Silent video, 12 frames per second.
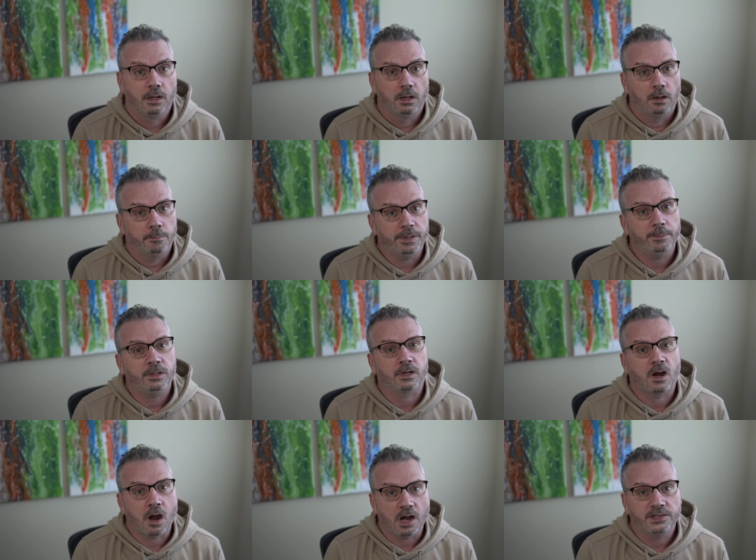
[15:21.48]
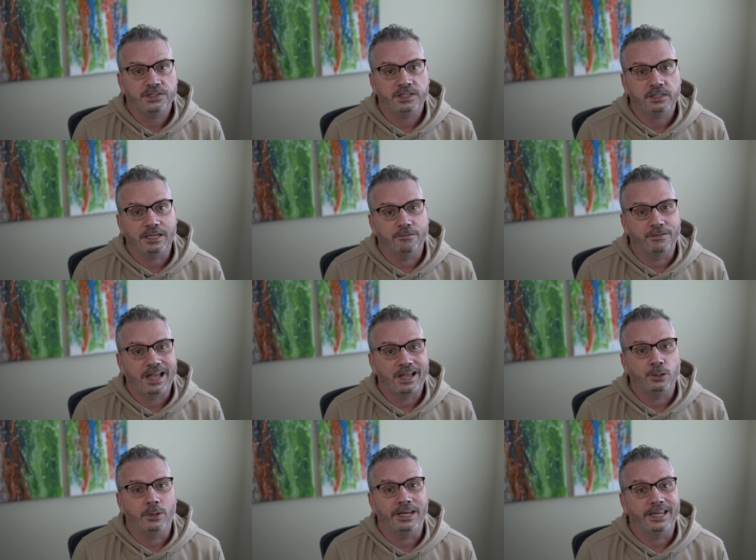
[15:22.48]
People are constantly
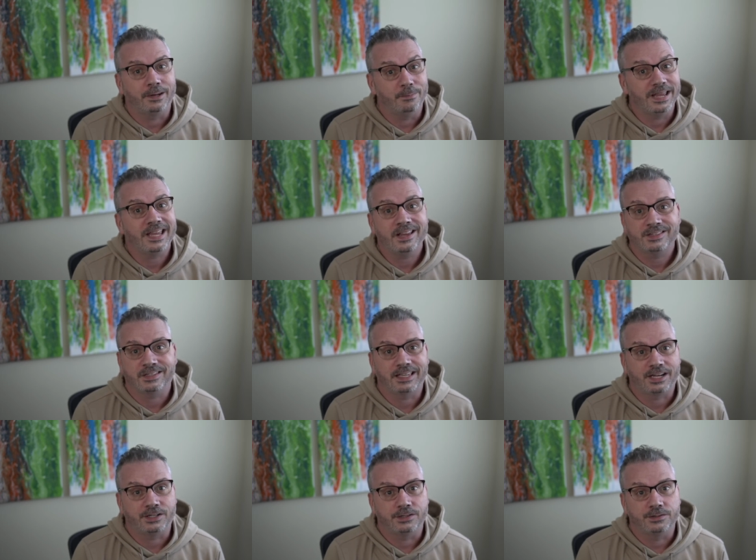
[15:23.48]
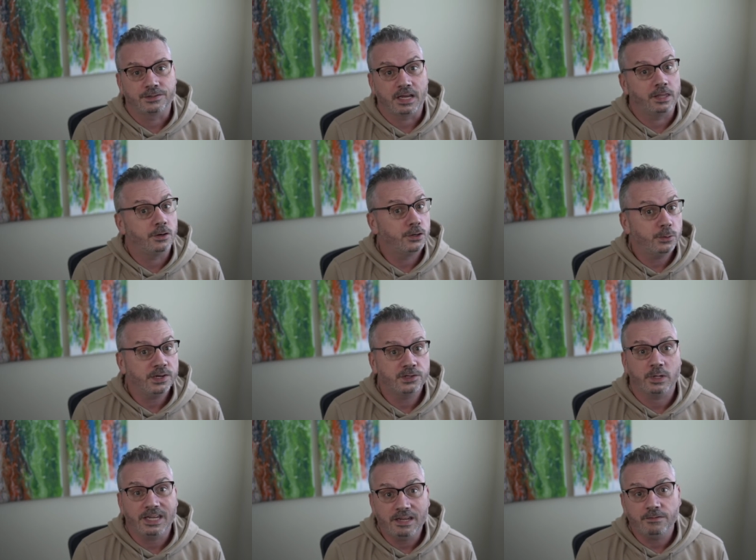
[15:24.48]
evaluating and making selections, and they're doing
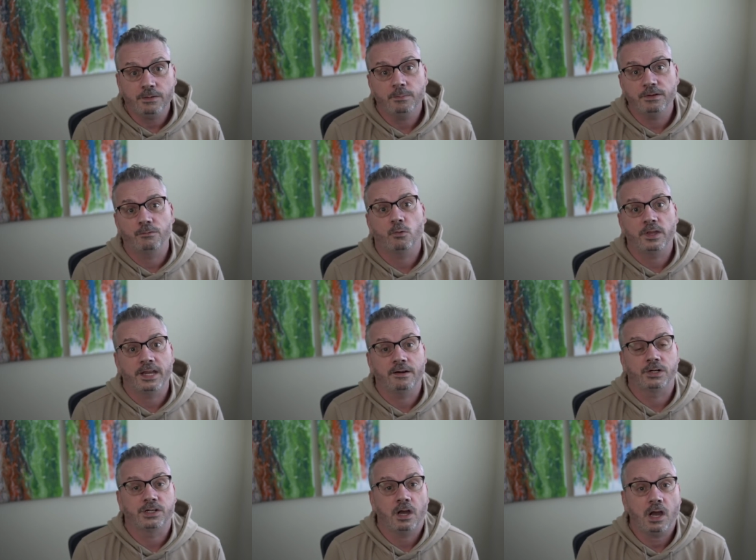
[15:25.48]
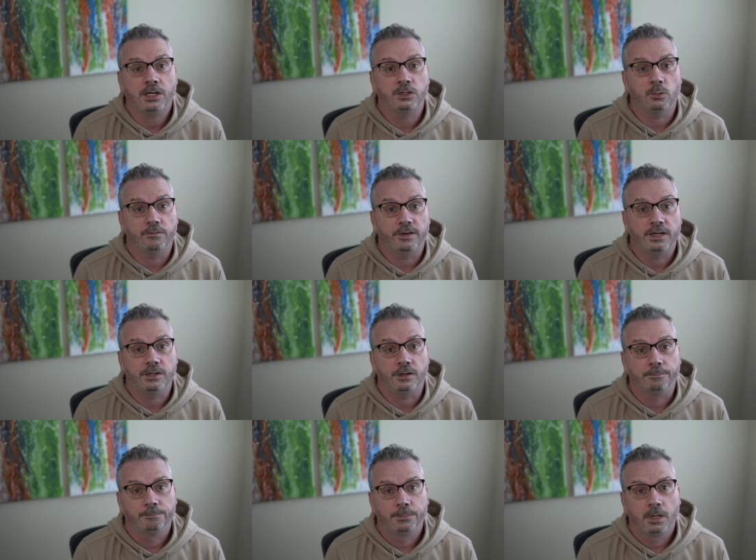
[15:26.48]
so even before they ever talk to a vendor.
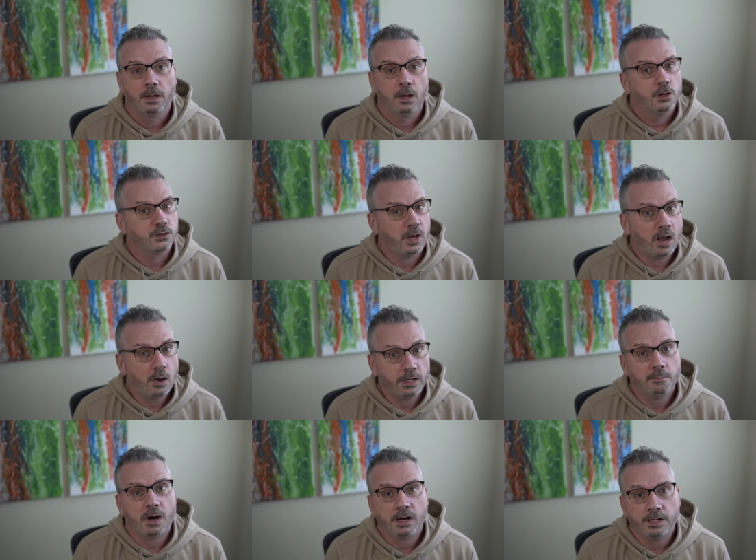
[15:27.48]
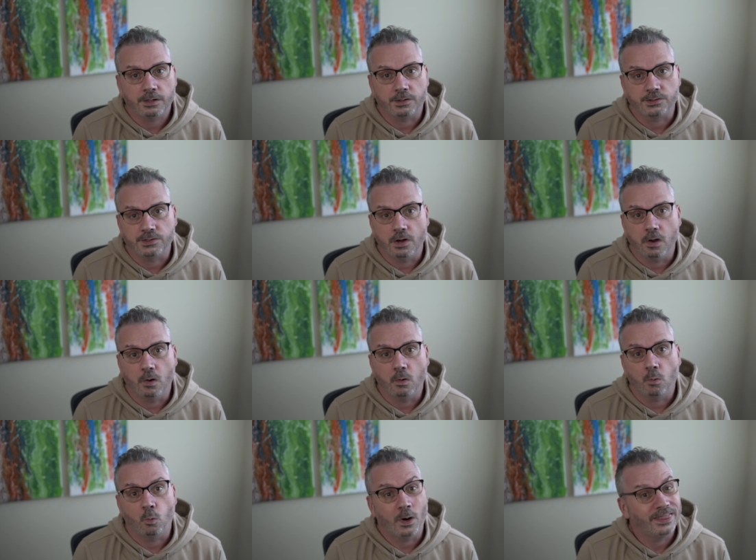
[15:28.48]
So, how can marketers know
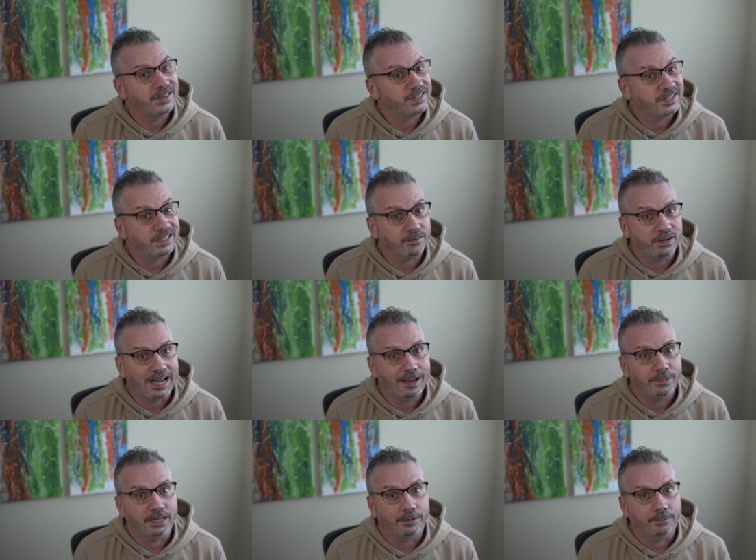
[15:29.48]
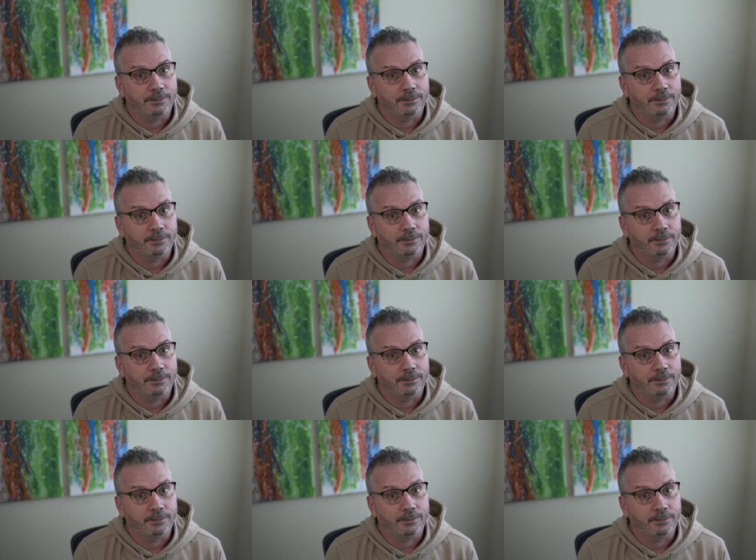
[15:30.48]
when this is even happening?